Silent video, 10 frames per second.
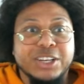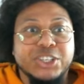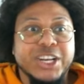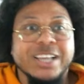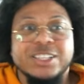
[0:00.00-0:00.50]

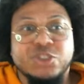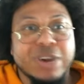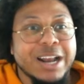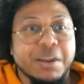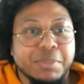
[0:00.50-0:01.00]
She is
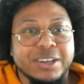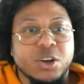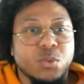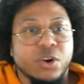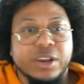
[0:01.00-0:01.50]
straight out of
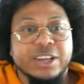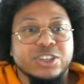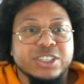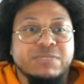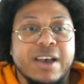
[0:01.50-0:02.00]
Blender, working
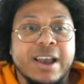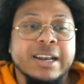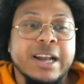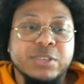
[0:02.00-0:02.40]
just fine.